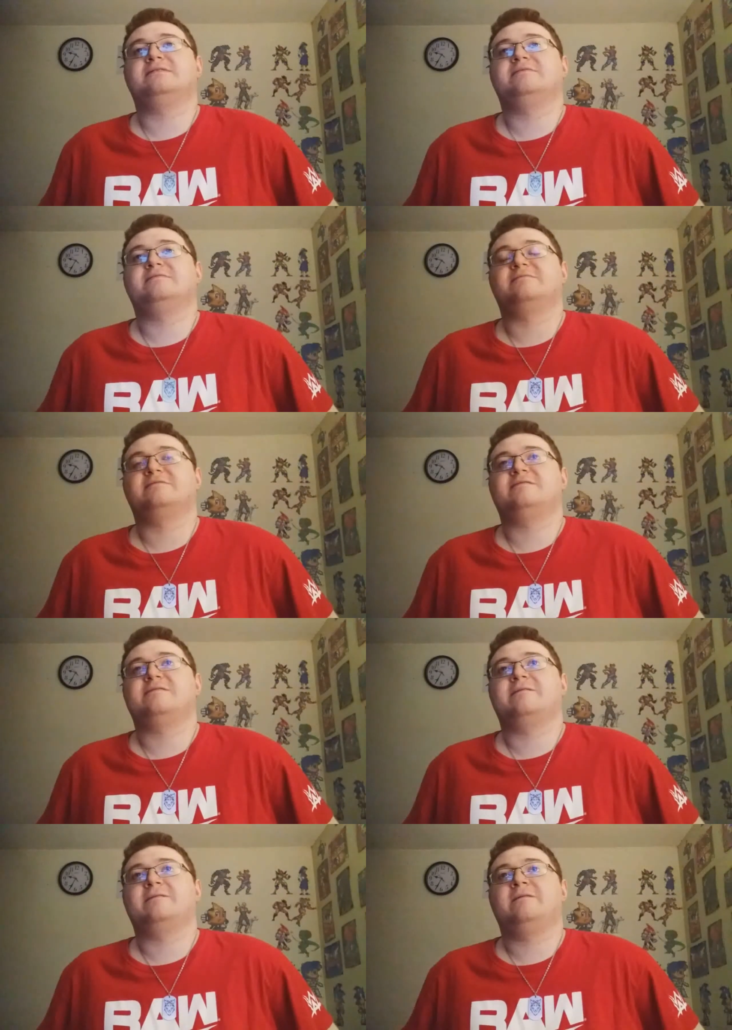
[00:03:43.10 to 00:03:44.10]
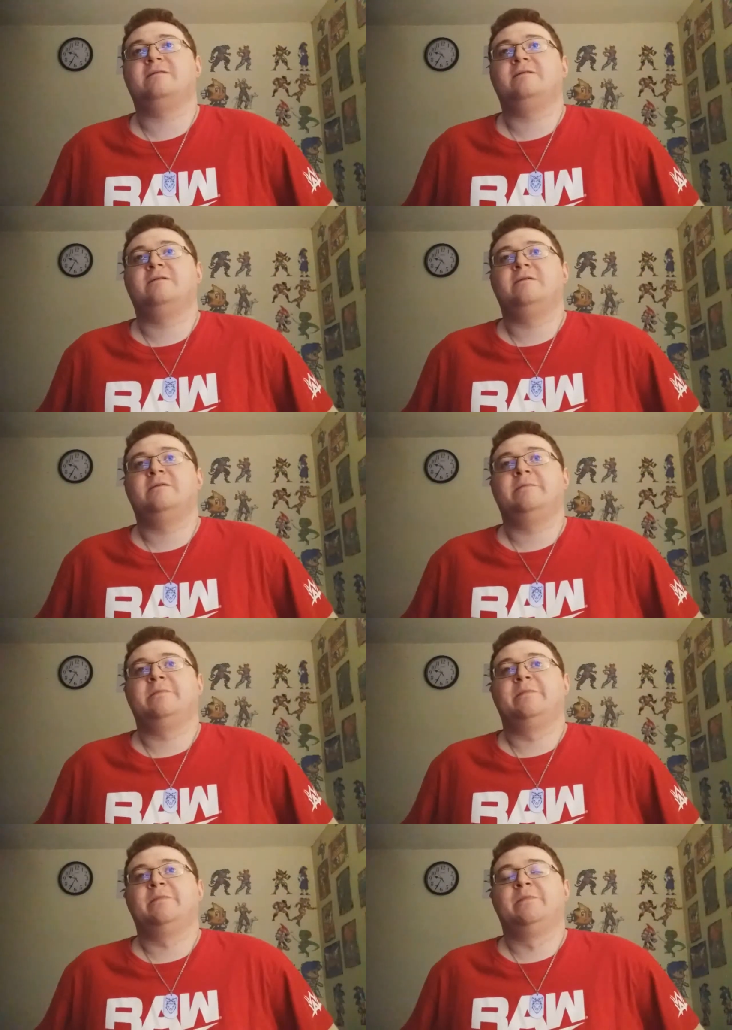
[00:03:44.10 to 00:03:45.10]

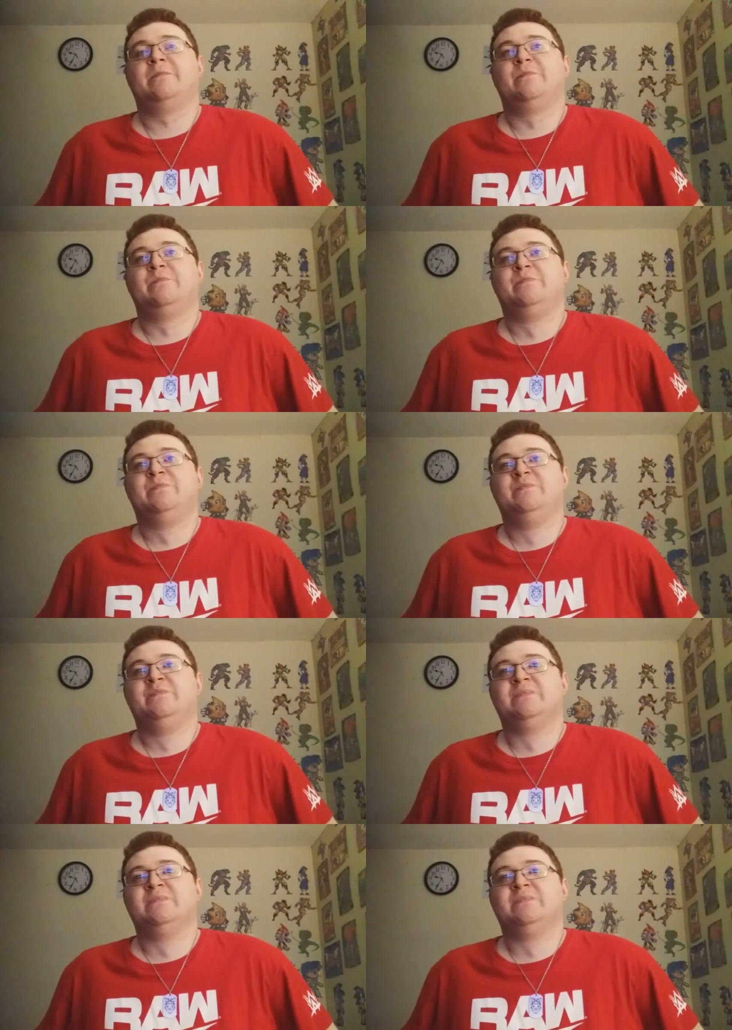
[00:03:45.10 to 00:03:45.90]
Nothing is said.